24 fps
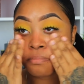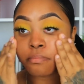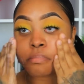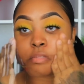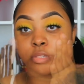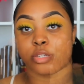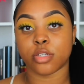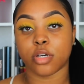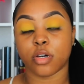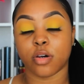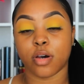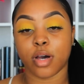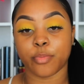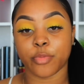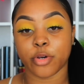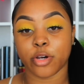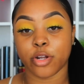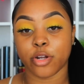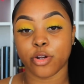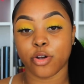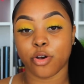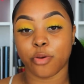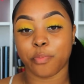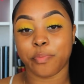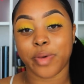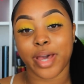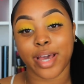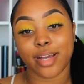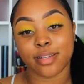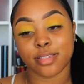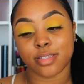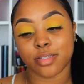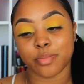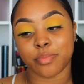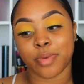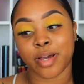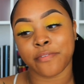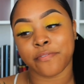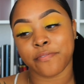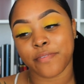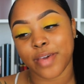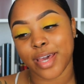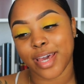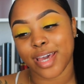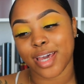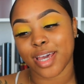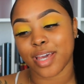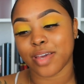So I'm gonna go back to my
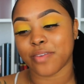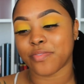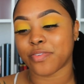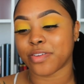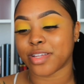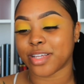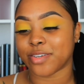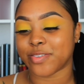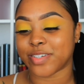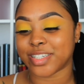fave,